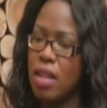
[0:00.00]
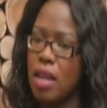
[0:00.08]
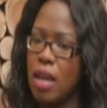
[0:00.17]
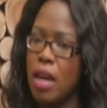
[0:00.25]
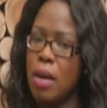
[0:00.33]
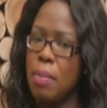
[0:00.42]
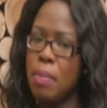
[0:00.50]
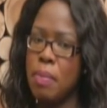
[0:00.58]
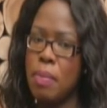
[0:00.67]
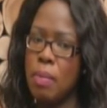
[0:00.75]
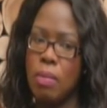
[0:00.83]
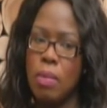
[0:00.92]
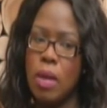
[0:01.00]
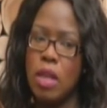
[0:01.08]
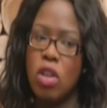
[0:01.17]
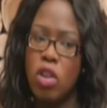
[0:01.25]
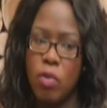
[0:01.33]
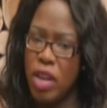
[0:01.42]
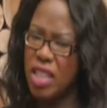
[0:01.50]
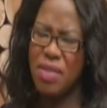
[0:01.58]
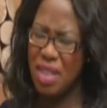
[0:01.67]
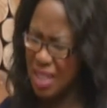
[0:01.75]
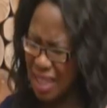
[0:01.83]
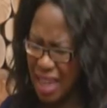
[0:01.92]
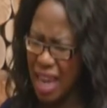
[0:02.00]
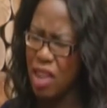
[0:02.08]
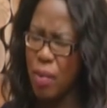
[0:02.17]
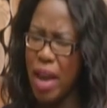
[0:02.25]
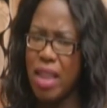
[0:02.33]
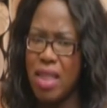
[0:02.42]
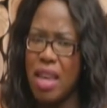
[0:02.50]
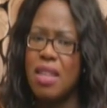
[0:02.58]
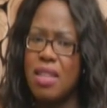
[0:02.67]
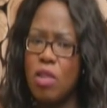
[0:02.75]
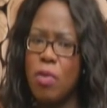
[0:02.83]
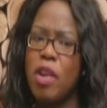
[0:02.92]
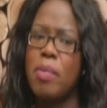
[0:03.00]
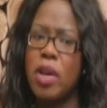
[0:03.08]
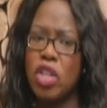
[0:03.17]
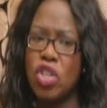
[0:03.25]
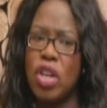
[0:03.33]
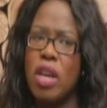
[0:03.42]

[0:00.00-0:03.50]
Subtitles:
in a lot of ways, even today, the way I think is still very much